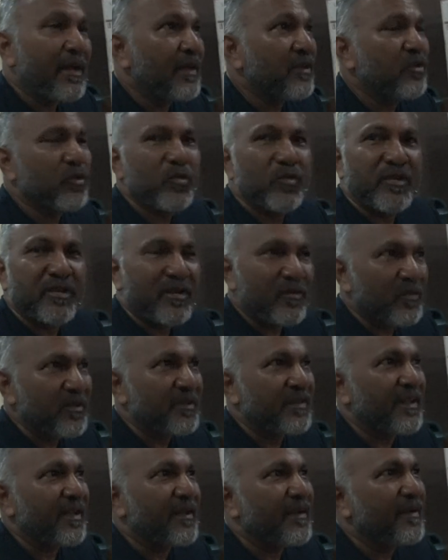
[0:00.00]
yeah. Susan was
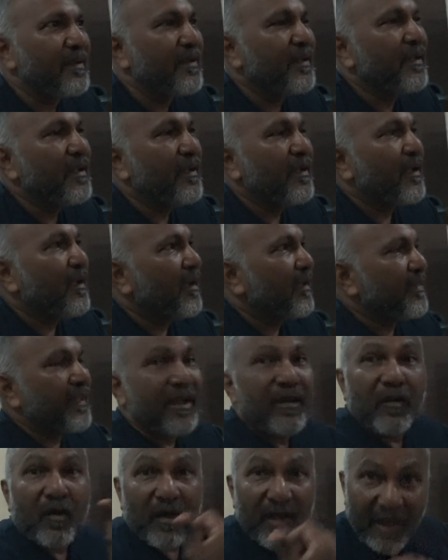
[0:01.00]
there.
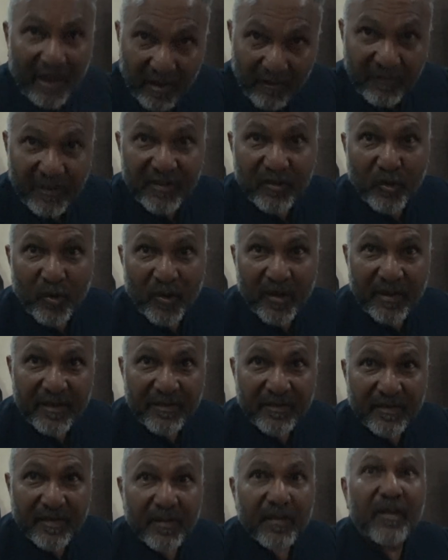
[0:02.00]
Then Elvis
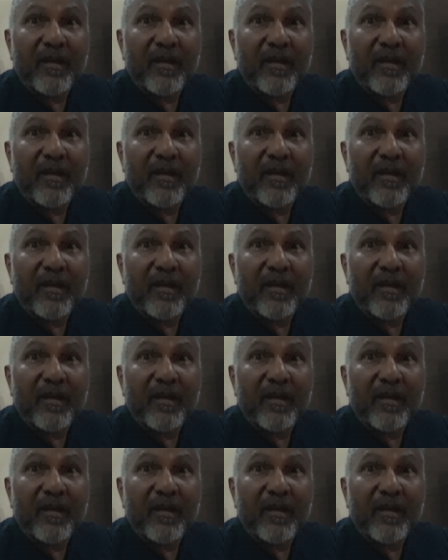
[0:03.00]
Goyes,